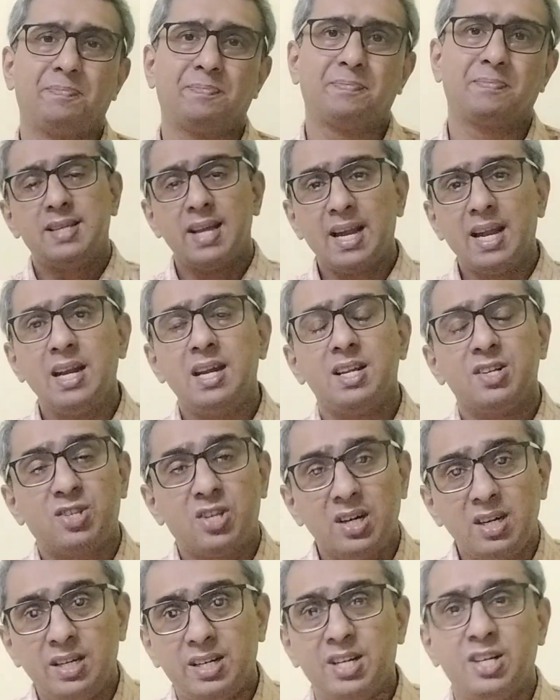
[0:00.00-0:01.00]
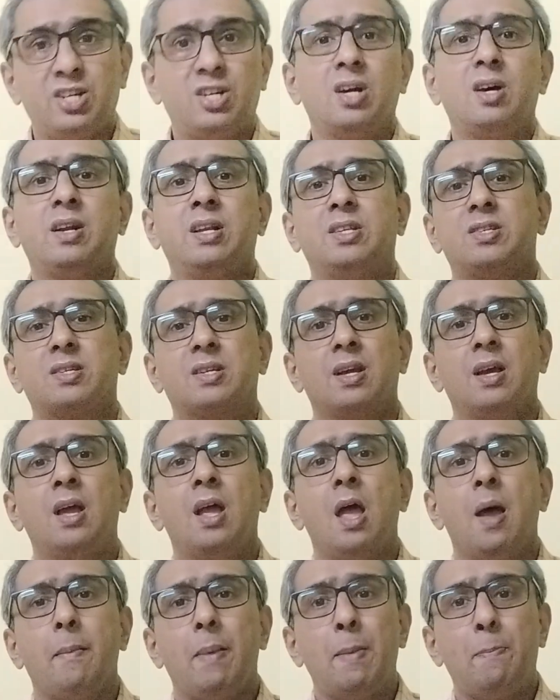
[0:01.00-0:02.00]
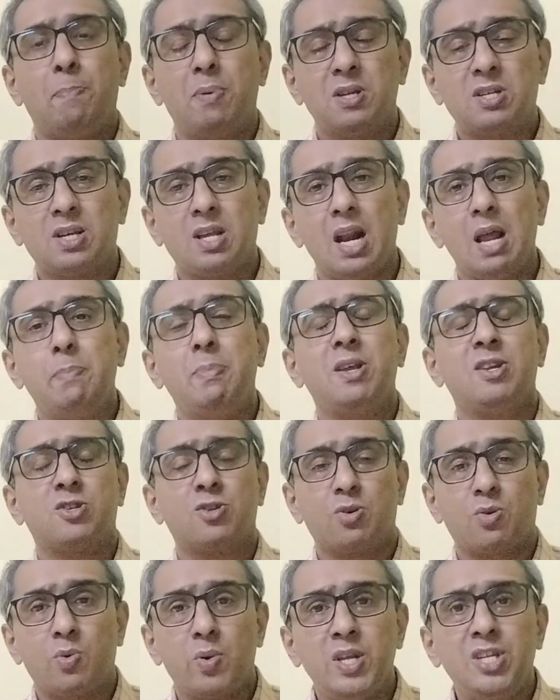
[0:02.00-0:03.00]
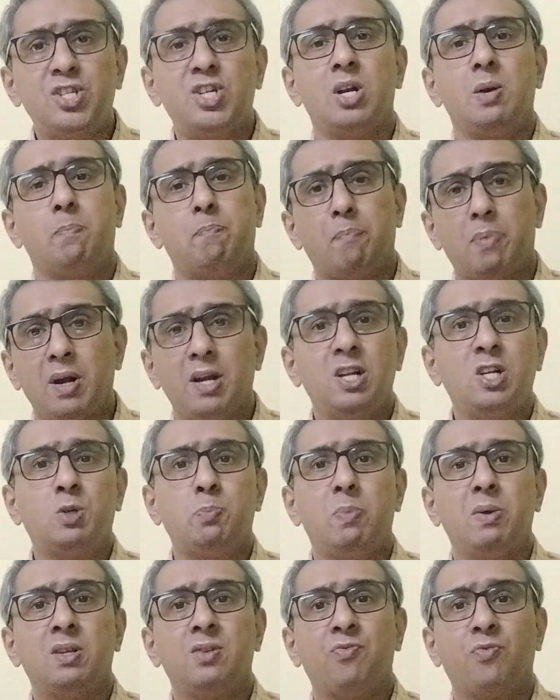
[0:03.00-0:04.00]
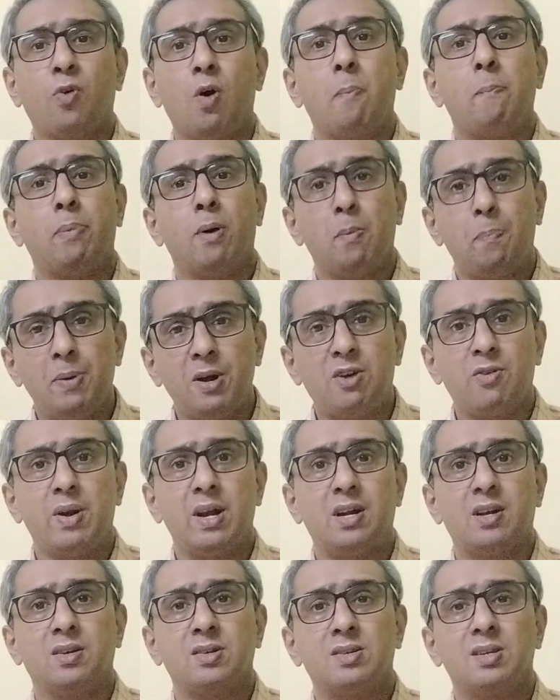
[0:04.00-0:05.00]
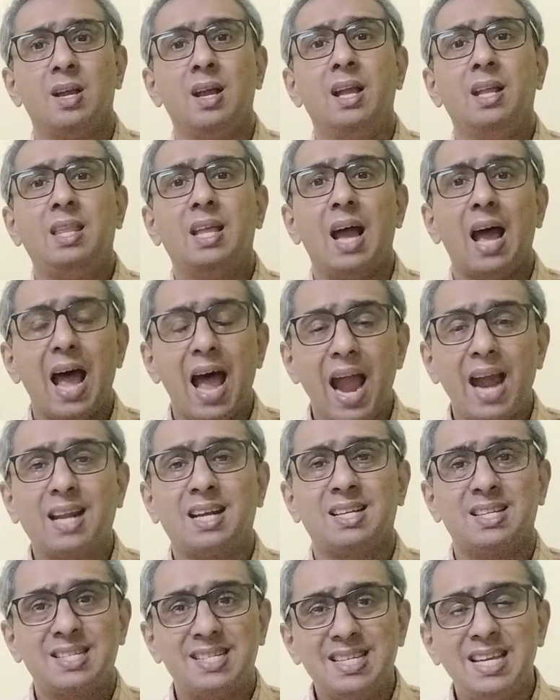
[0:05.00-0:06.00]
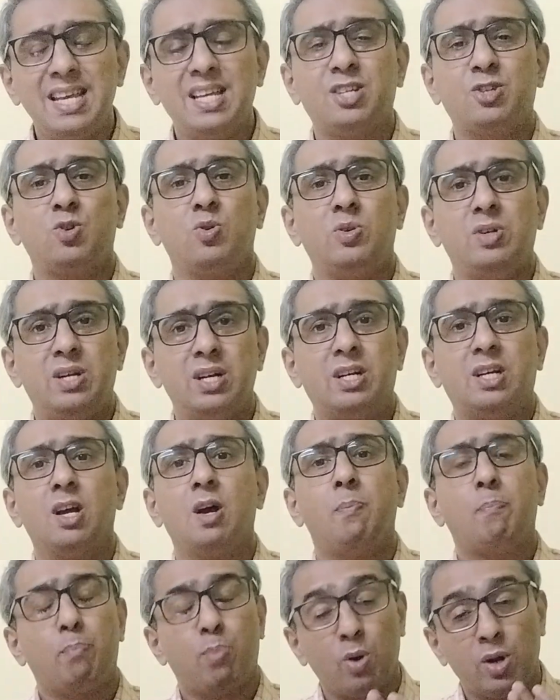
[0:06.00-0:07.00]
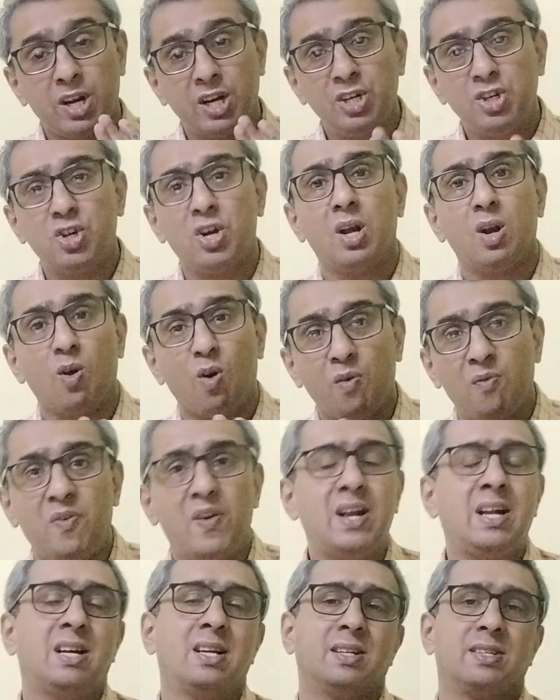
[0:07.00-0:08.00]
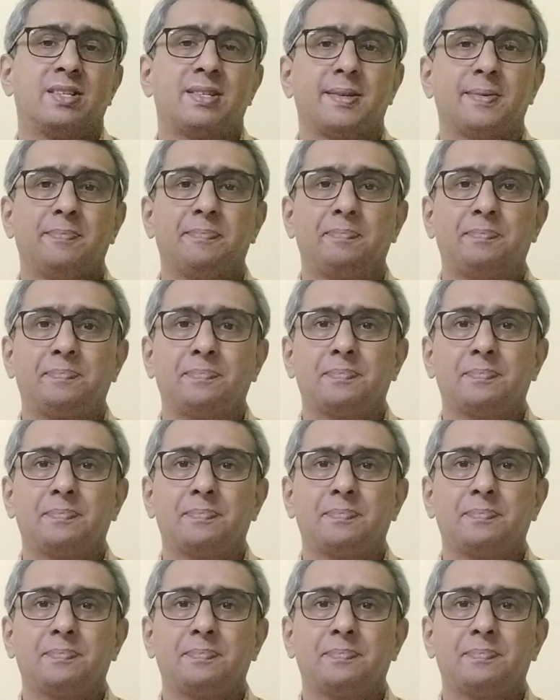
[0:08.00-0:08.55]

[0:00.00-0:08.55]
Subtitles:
Second is the deterrence. By prescribing stringent punishments for perpetrators, the act seeks to deter potential offenders.